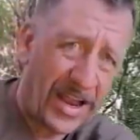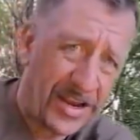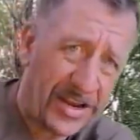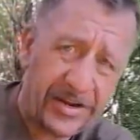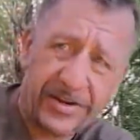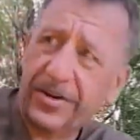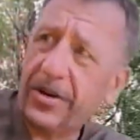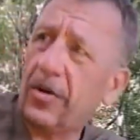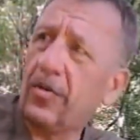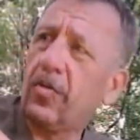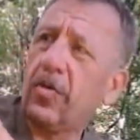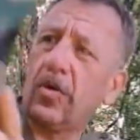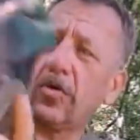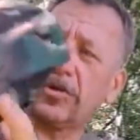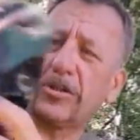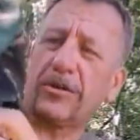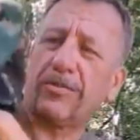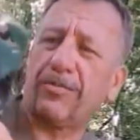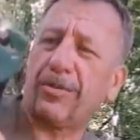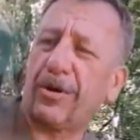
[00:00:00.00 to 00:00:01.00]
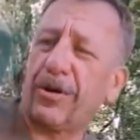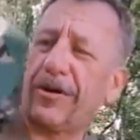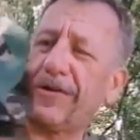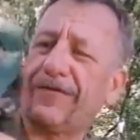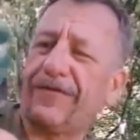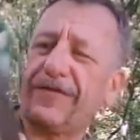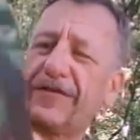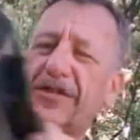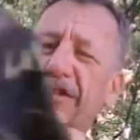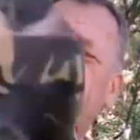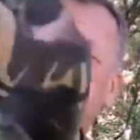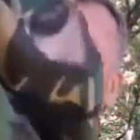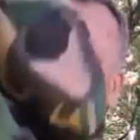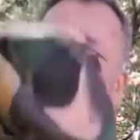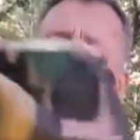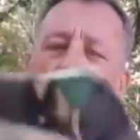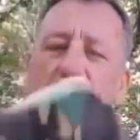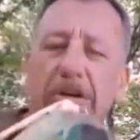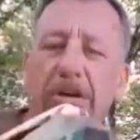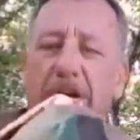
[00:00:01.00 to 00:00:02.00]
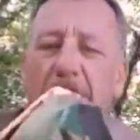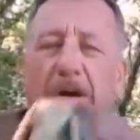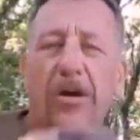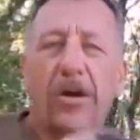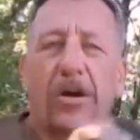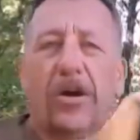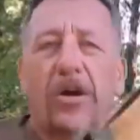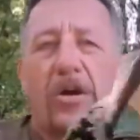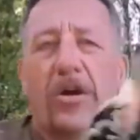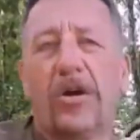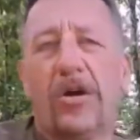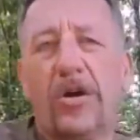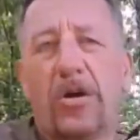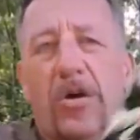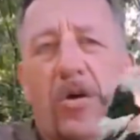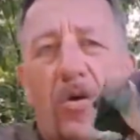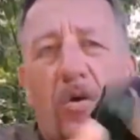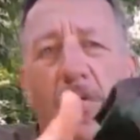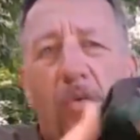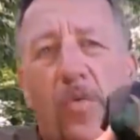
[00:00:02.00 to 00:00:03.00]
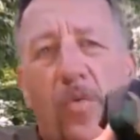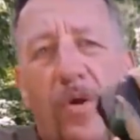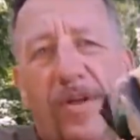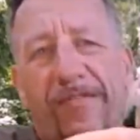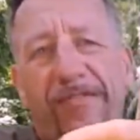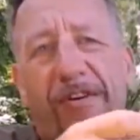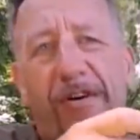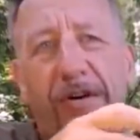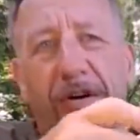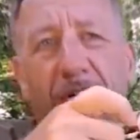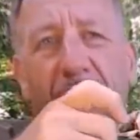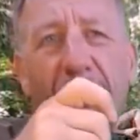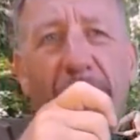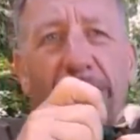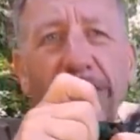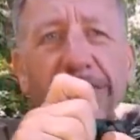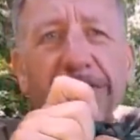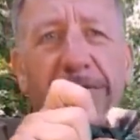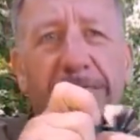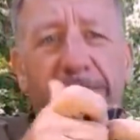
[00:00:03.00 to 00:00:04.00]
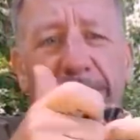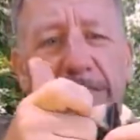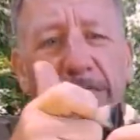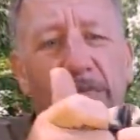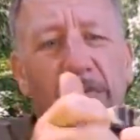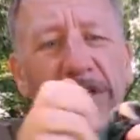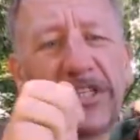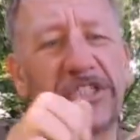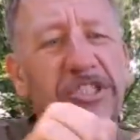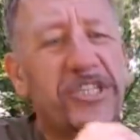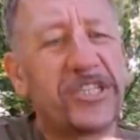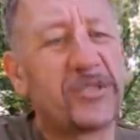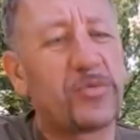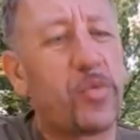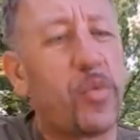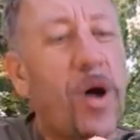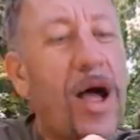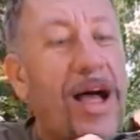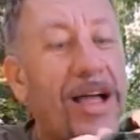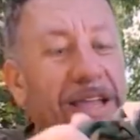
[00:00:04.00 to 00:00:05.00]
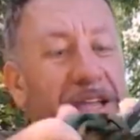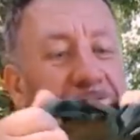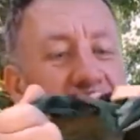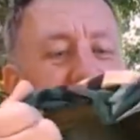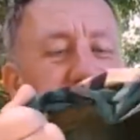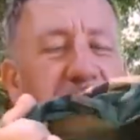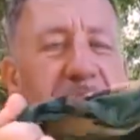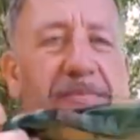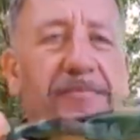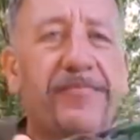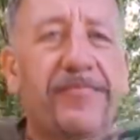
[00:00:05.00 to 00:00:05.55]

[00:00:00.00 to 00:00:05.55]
and a waterproof smock with hood which is wired.